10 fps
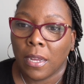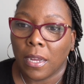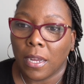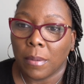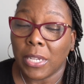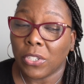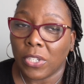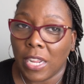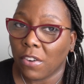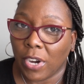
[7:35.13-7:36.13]
And
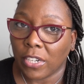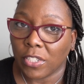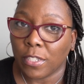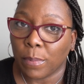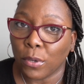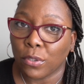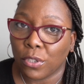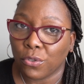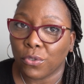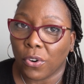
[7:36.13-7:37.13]
she never actually spoke to
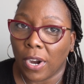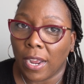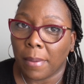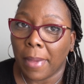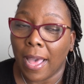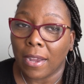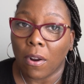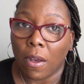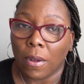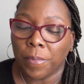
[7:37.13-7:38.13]
true crime at
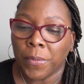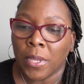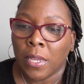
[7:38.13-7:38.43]
all.